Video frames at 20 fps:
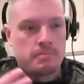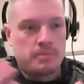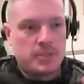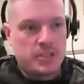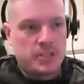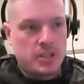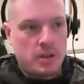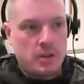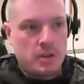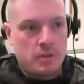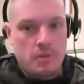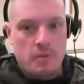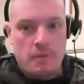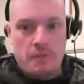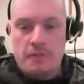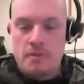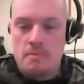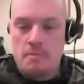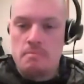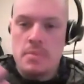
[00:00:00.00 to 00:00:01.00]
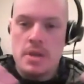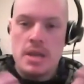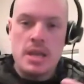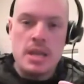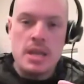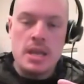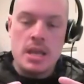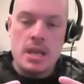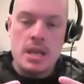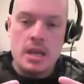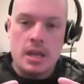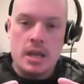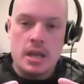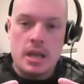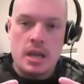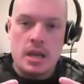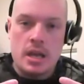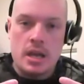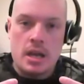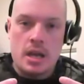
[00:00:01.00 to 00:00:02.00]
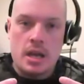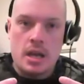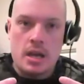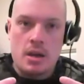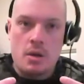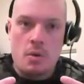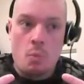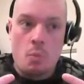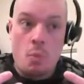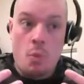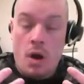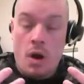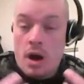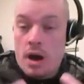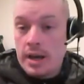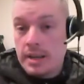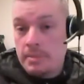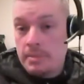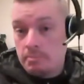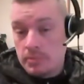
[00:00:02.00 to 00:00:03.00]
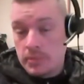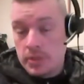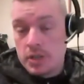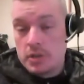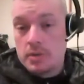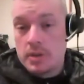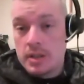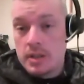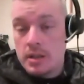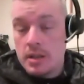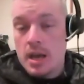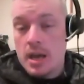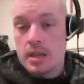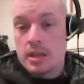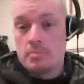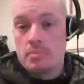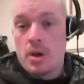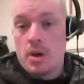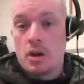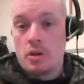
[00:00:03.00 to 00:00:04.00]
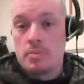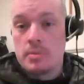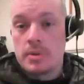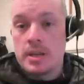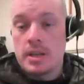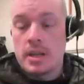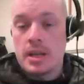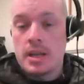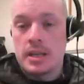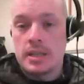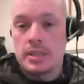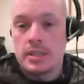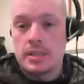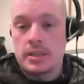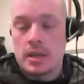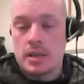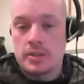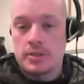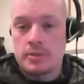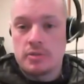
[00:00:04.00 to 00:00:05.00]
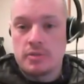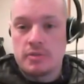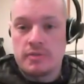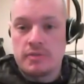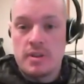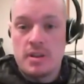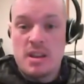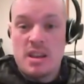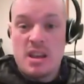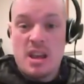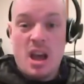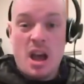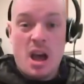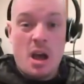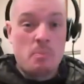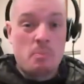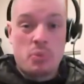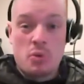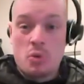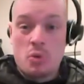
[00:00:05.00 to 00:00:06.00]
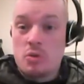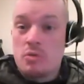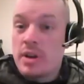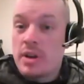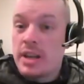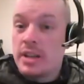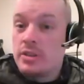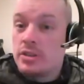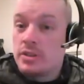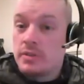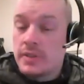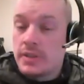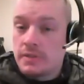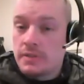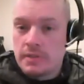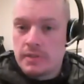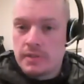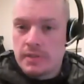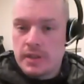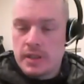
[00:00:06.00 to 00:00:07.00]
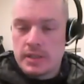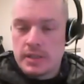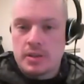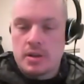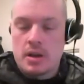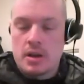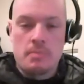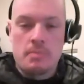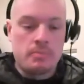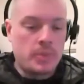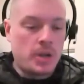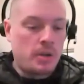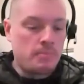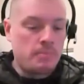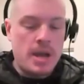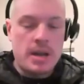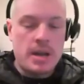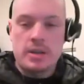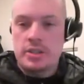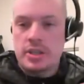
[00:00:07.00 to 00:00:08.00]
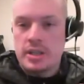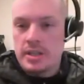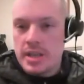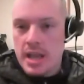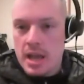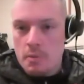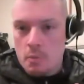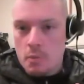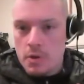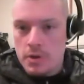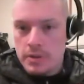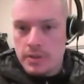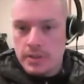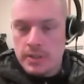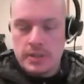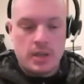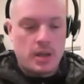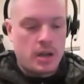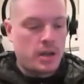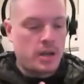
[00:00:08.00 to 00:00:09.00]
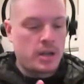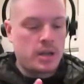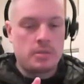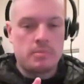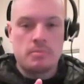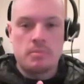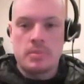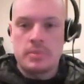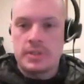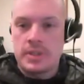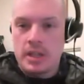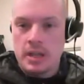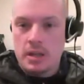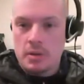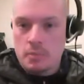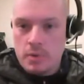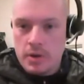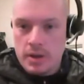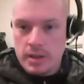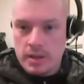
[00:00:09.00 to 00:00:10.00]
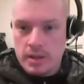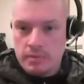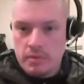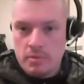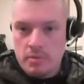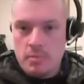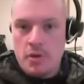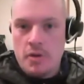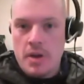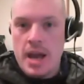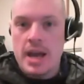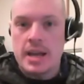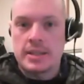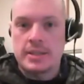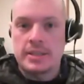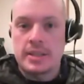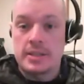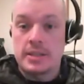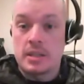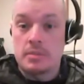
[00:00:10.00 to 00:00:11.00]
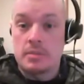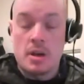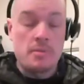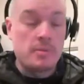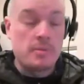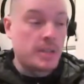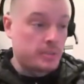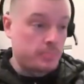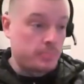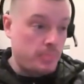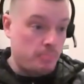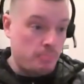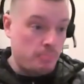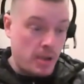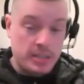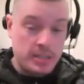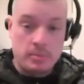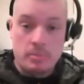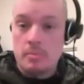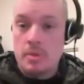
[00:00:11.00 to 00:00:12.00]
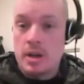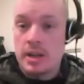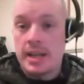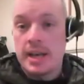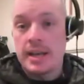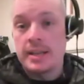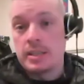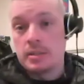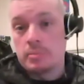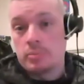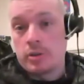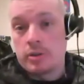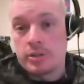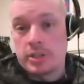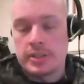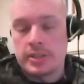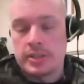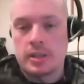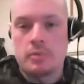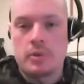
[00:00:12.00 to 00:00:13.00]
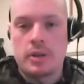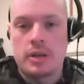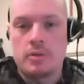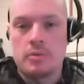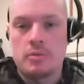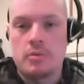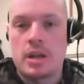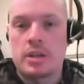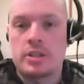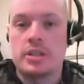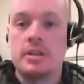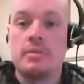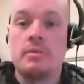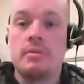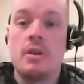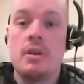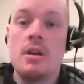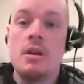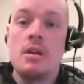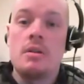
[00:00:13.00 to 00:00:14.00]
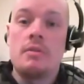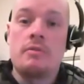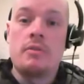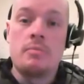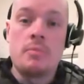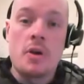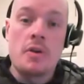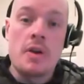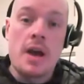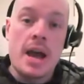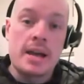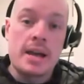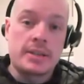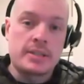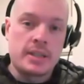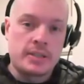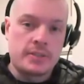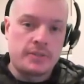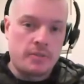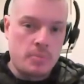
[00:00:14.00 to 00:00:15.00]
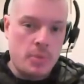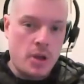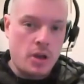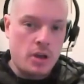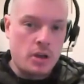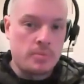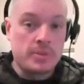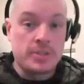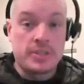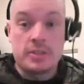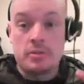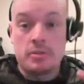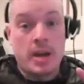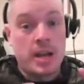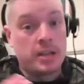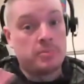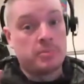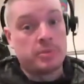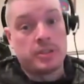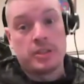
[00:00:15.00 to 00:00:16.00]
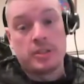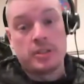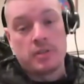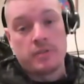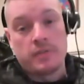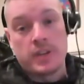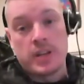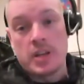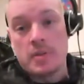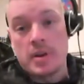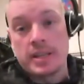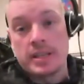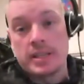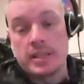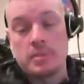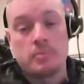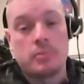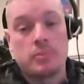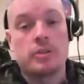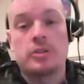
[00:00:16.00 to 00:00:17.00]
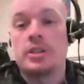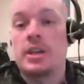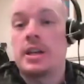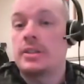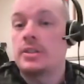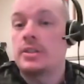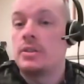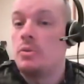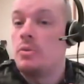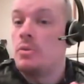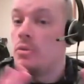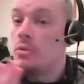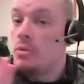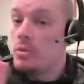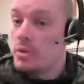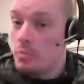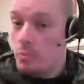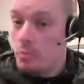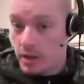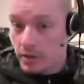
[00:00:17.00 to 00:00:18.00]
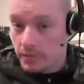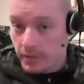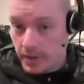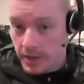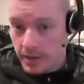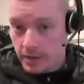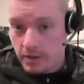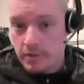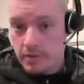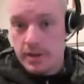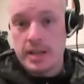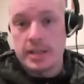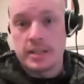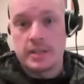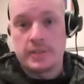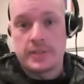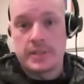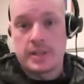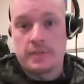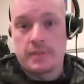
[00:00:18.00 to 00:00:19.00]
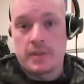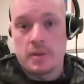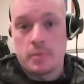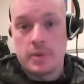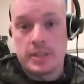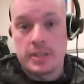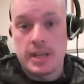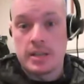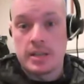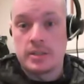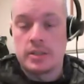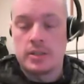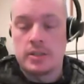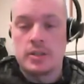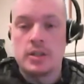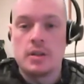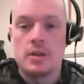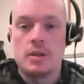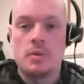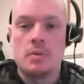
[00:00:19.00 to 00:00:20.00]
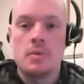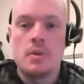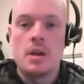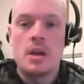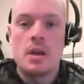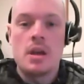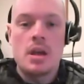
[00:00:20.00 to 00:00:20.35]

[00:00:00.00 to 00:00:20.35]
So for me, what I'm doing at the moment is a sort of a broad range of different things. So I'm managing networks. I am dealing with remote access at the moment. That's basically my latest project. So we could all actually remote access from home and still able to do our video editing projects and all the wonderful other creative stuff that we tend to do.